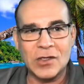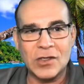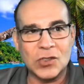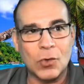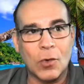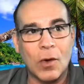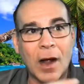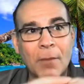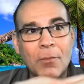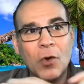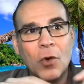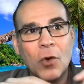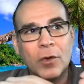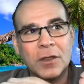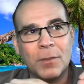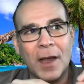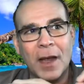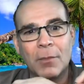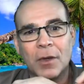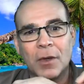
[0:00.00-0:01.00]
So I'm going to
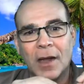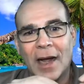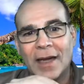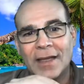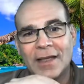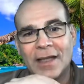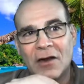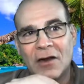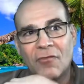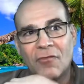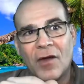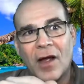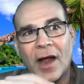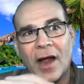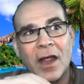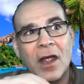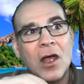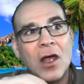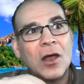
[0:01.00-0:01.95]
be able to identify